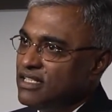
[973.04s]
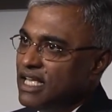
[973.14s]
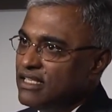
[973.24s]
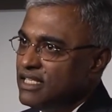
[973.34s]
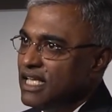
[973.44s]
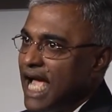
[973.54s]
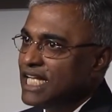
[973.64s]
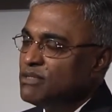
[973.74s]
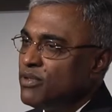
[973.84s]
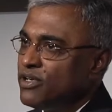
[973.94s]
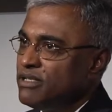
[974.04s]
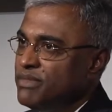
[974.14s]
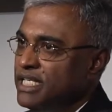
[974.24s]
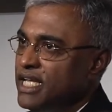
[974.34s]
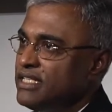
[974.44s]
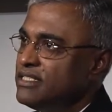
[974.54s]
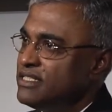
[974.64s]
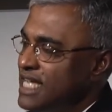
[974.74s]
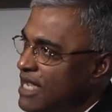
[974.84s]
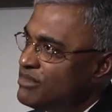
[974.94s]
the
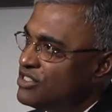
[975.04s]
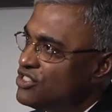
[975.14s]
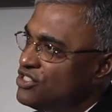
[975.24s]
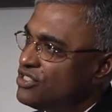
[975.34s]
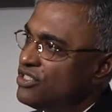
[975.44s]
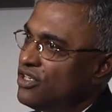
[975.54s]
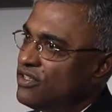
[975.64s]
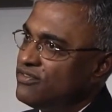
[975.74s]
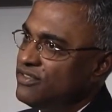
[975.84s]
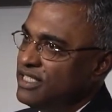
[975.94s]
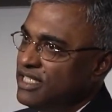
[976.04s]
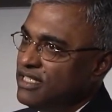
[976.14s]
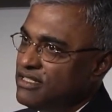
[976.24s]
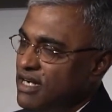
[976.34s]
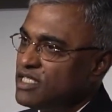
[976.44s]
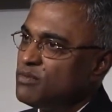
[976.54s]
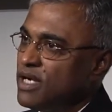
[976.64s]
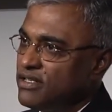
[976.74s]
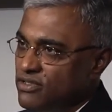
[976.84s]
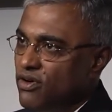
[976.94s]
antibody-mediated damage of the
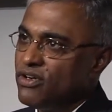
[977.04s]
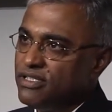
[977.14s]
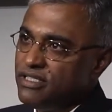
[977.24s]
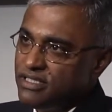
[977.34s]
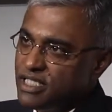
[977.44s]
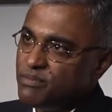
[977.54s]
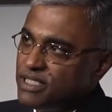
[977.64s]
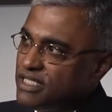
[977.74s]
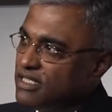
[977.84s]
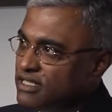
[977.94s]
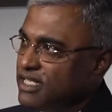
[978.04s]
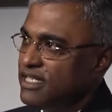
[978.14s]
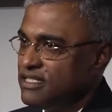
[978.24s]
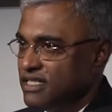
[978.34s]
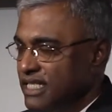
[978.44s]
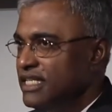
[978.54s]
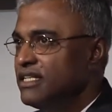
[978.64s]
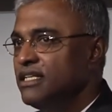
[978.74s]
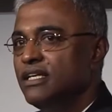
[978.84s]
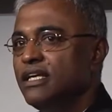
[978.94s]
transplanted organ, in this particular case the
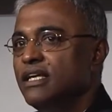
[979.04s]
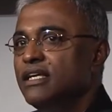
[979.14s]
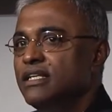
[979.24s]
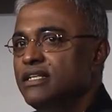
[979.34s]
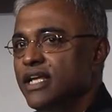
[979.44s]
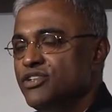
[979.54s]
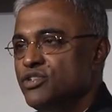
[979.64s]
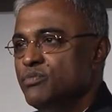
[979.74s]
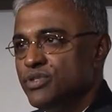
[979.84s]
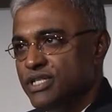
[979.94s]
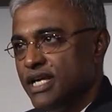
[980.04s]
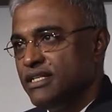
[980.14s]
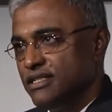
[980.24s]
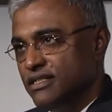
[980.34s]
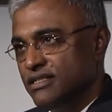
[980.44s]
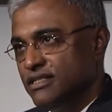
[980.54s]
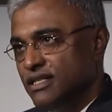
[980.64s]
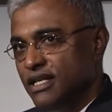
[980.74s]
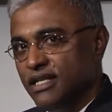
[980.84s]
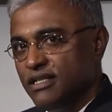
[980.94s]
kidney, tends to protect it.
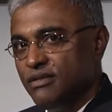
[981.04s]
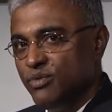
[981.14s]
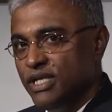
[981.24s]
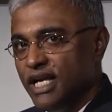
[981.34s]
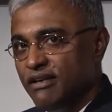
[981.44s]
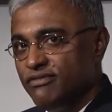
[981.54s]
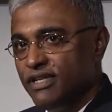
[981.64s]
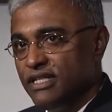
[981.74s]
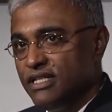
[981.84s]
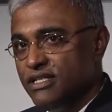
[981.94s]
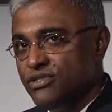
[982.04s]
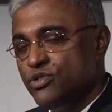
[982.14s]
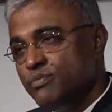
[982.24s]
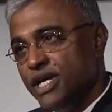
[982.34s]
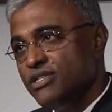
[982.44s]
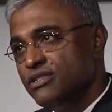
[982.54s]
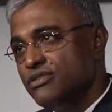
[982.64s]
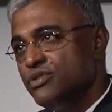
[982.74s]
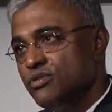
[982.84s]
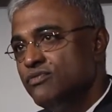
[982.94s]
And we have at least 2
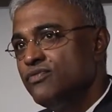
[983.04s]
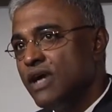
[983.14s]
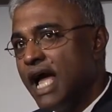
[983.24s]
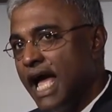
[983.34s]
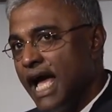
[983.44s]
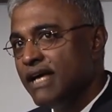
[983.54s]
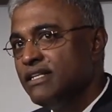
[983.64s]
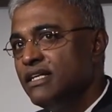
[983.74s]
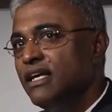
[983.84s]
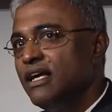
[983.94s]
patients who've had